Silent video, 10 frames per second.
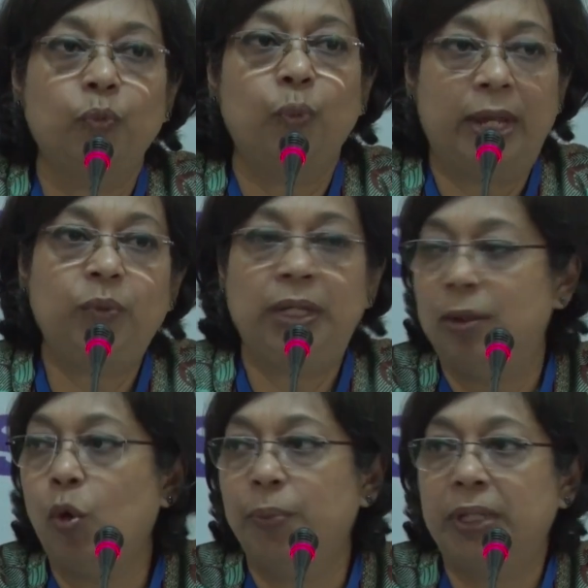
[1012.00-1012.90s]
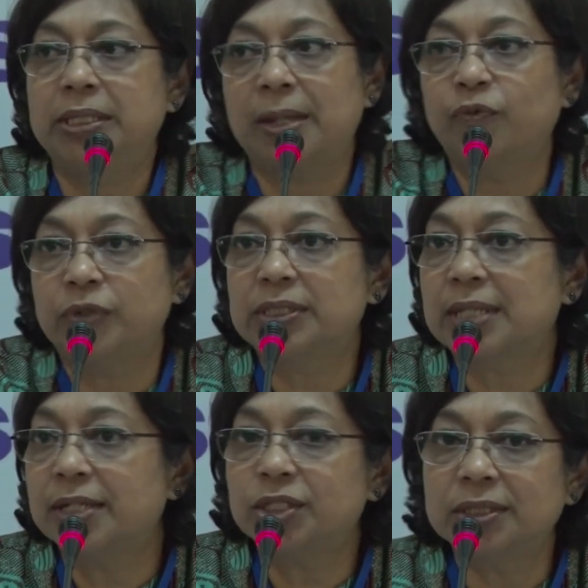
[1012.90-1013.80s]
we open it up for
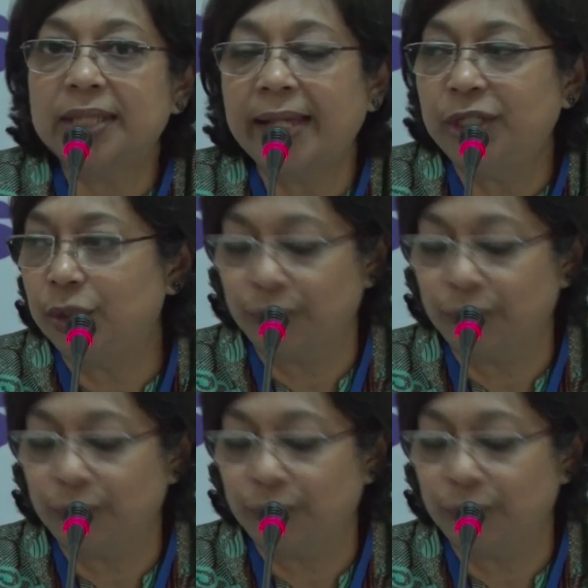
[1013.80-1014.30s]
discussion. Thank you.